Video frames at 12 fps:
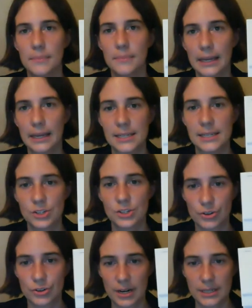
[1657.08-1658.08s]
like teacher
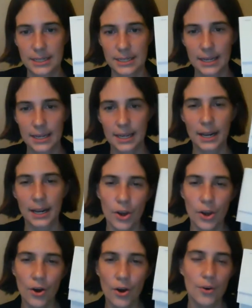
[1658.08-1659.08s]
directing, and I
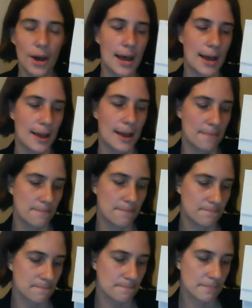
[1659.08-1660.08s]
know
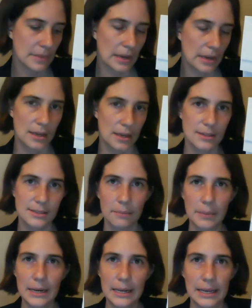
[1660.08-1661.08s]

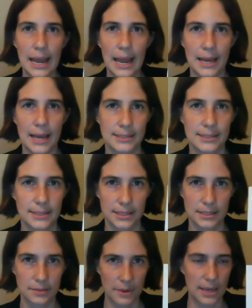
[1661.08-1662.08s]
somebody had asked
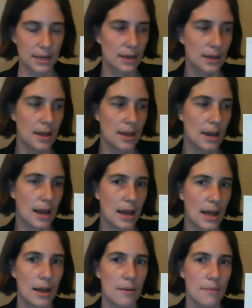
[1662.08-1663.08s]
this week,
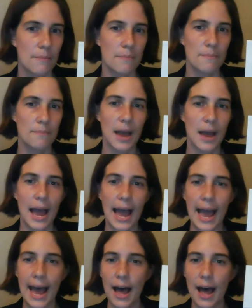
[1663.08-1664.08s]

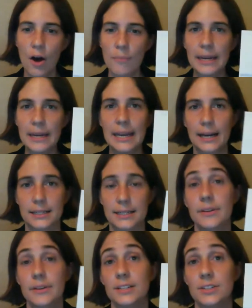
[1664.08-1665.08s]
how many
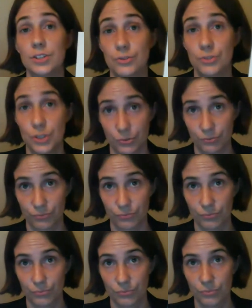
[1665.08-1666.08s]
activities do you do?
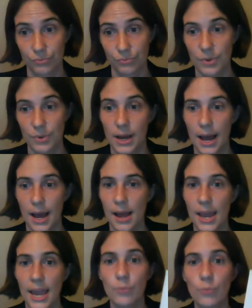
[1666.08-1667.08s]

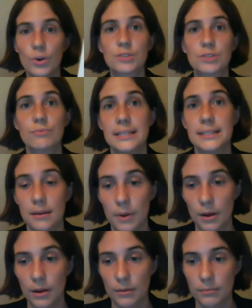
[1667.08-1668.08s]
And what's
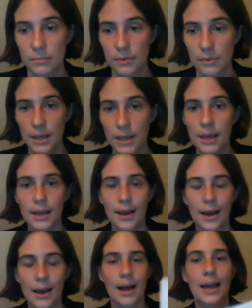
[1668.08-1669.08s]
reasonable?
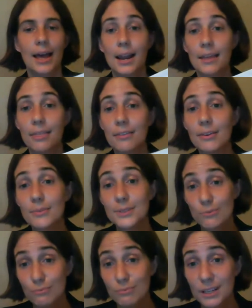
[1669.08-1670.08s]
And I thought that was
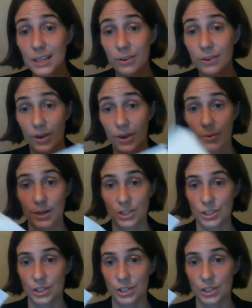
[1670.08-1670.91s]
a really great question,